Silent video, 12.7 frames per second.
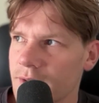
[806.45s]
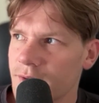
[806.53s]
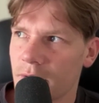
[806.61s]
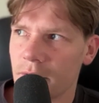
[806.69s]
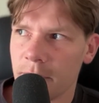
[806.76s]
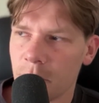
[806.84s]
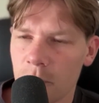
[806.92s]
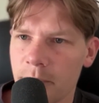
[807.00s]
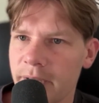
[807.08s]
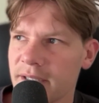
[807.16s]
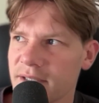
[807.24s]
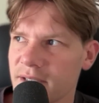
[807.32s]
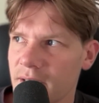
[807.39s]
So I would like put
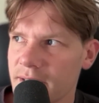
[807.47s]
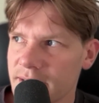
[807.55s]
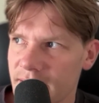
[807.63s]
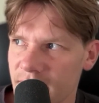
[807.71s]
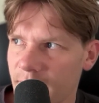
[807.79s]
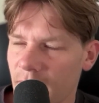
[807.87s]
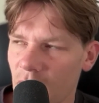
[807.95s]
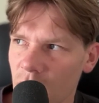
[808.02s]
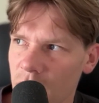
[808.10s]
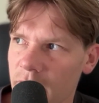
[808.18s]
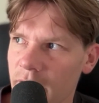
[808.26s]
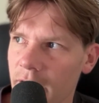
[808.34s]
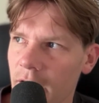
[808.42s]
bands on it to get the power
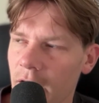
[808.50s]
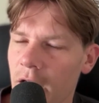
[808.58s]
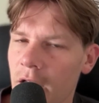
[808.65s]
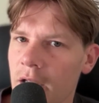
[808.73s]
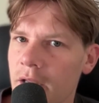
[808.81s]
work there.